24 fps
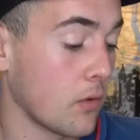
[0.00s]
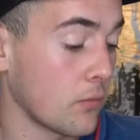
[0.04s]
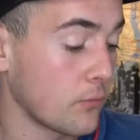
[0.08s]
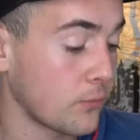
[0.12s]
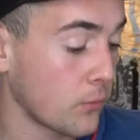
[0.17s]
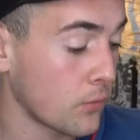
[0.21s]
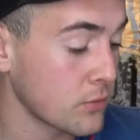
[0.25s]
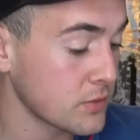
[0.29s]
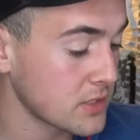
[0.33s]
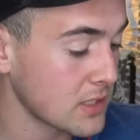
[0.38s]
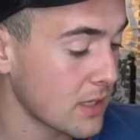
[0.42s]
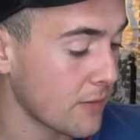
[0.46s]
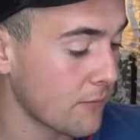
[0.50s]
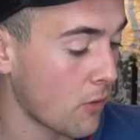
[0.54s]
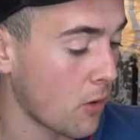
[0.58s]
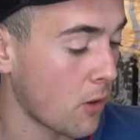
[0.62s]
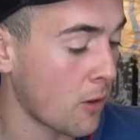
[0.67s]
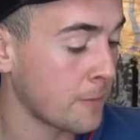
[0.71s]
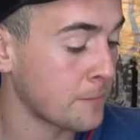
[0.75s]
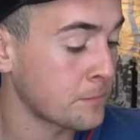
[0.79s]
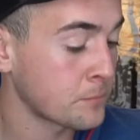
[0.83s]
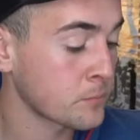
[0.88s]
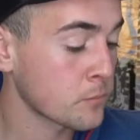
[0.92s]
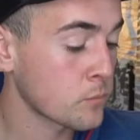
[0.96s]
First of
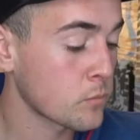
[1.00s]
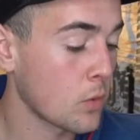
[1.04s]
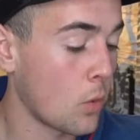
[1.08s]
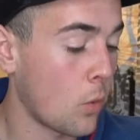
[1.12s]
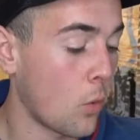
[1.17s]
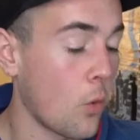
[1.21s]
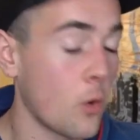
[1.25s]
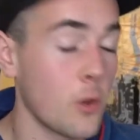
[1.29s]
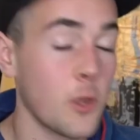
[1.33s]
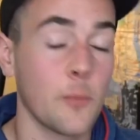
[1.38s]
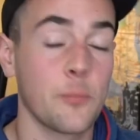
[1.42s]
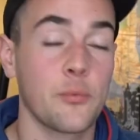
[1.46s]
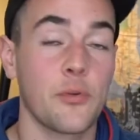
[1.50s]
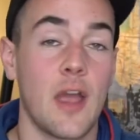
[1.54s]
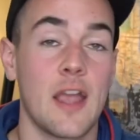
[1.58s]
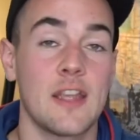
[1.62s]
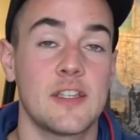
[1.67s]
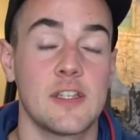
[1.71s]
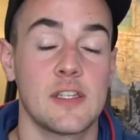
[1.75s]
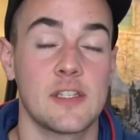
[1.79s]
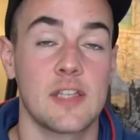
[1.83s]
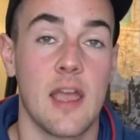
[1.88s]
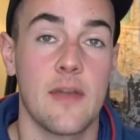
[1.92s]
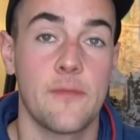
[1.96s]
all, oil
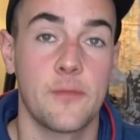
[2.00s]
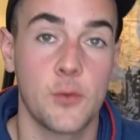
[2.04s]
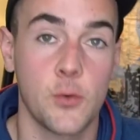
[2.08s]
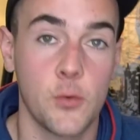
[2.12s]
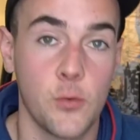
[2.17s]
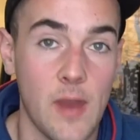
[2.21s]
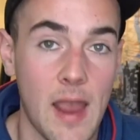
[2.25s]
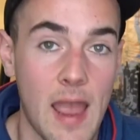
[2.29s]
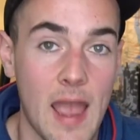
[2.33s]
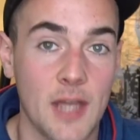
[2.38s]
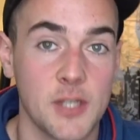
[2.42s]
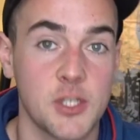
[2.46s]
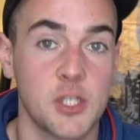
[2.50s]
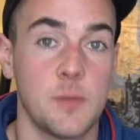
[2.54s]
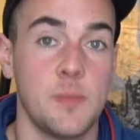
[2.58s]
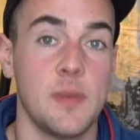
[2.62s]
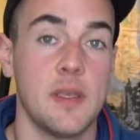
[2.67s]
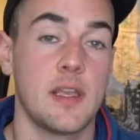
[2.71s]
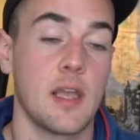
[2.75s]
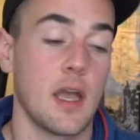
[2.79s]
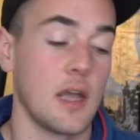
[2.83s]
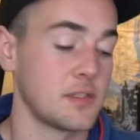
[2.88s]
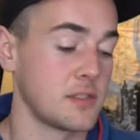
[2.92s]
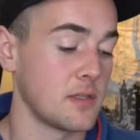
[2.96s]
prices have crashed
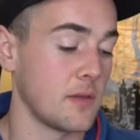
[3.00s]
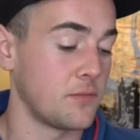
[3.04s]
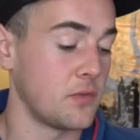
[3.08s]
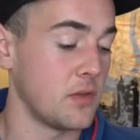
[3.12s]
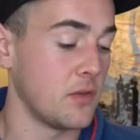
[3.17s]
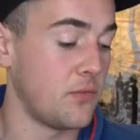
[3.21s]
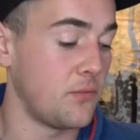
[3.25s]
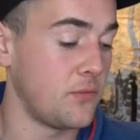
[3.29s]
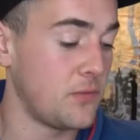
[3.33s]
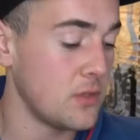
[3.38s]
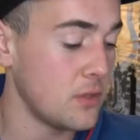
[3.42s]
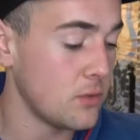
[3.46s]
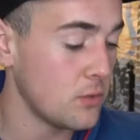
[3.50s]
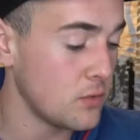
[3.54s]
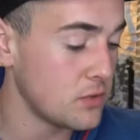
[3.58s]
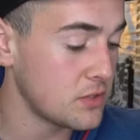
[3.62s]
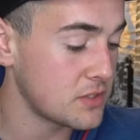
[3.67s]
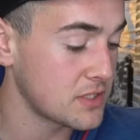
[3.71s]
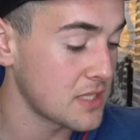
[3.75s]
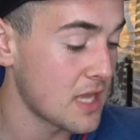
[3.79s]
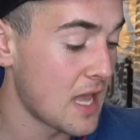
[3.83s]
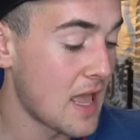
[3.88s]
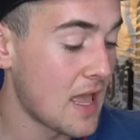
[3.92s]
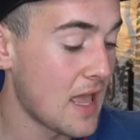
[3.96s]
because of the
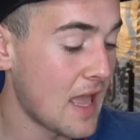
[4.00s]
feuds,